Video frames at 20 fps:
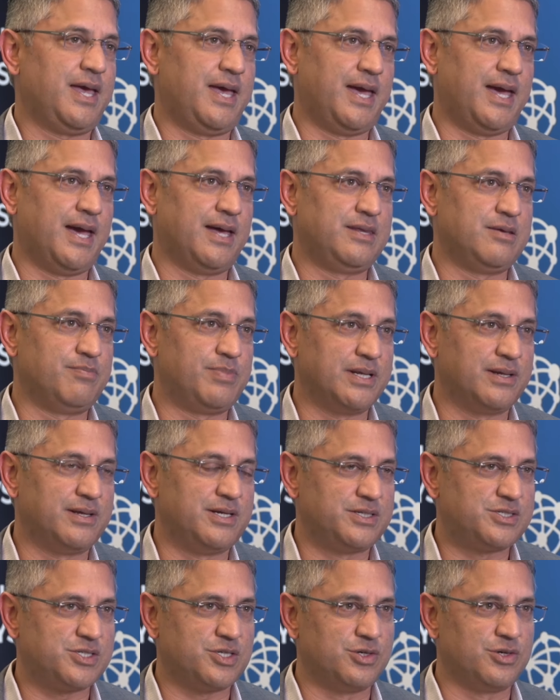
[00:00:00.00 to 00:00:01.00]
and the
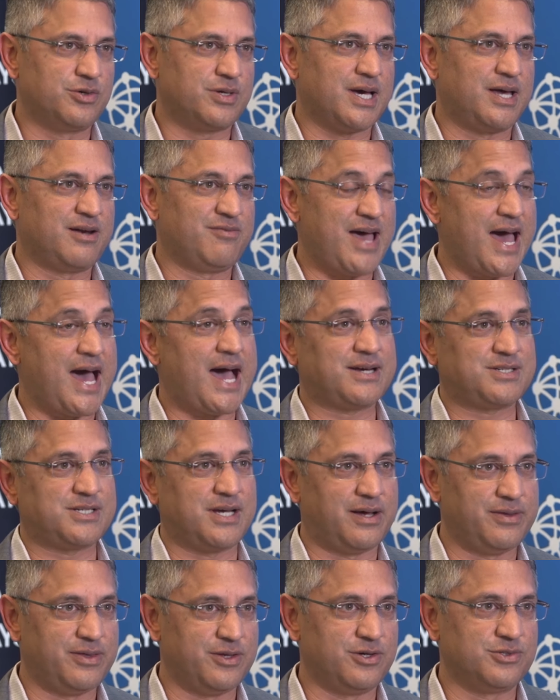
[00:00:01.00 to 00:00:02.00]
ability to kind of act
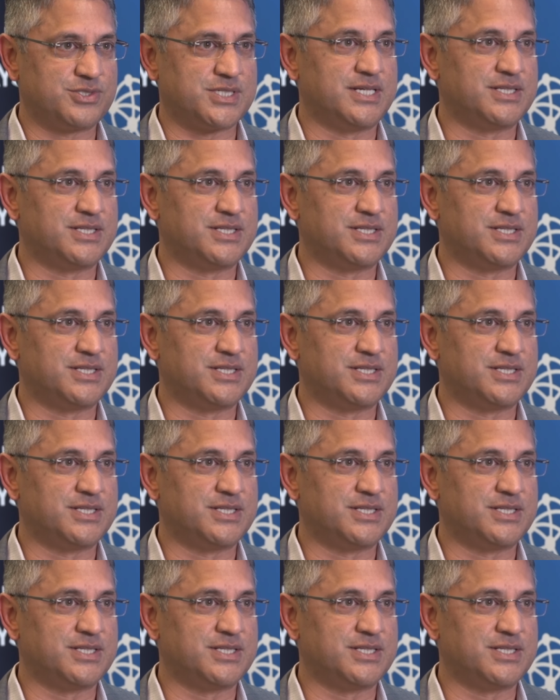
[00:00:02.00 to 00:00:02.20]
on those